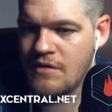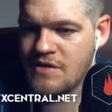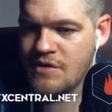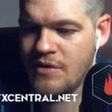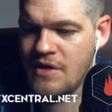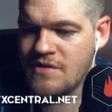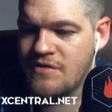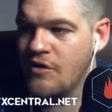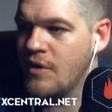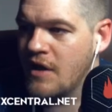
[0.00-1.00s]
So it is
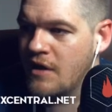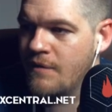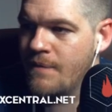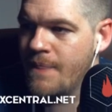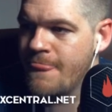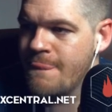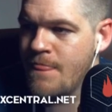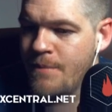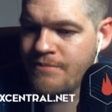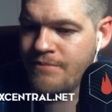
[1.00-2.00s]
doing it.
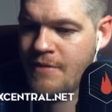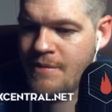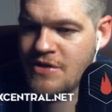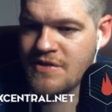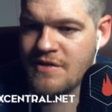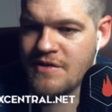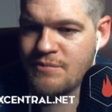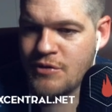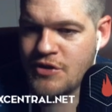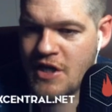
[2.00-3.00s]
Maybe just this
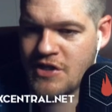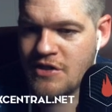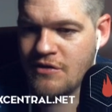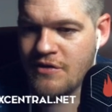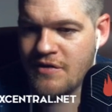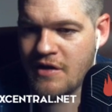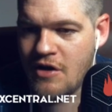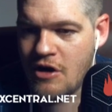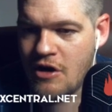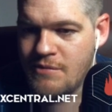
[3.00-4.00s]
projection looks
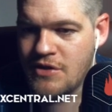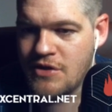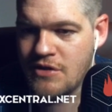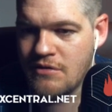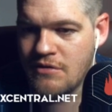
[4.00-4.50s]
like garbage.